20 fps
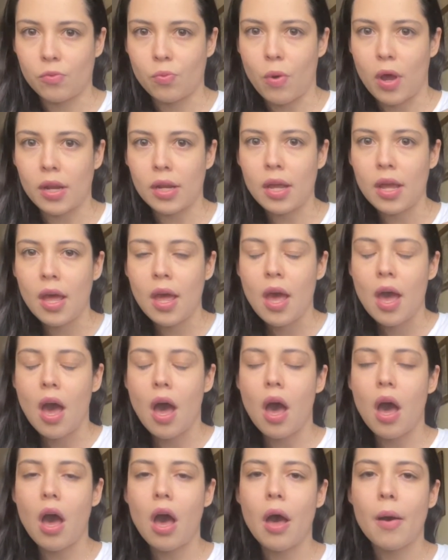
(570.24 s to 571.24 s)
one,
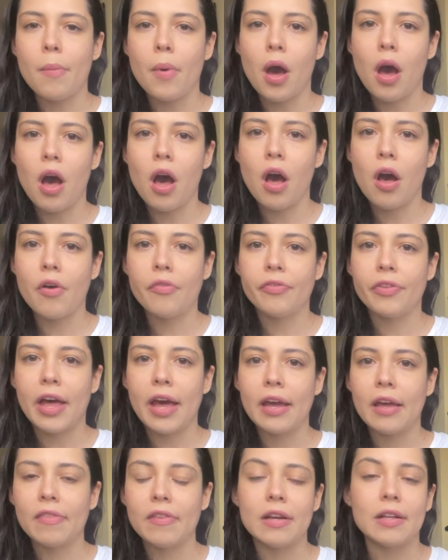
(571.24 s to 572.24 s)
of
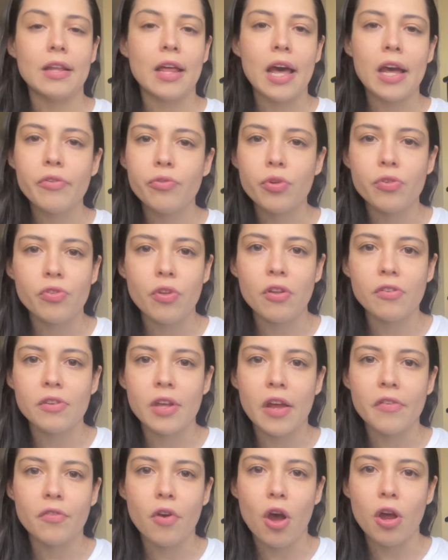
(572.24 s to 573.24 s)
like the clients' results
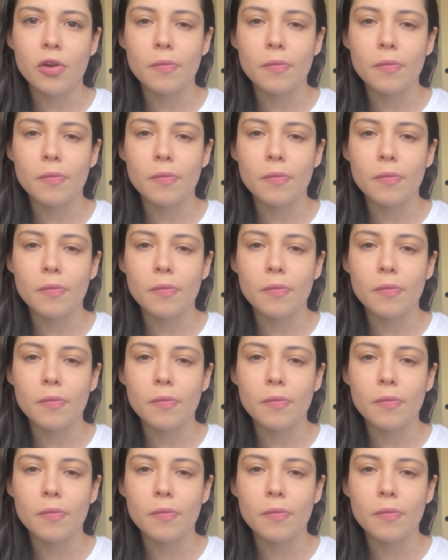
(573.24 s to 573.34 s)
that I've gotten,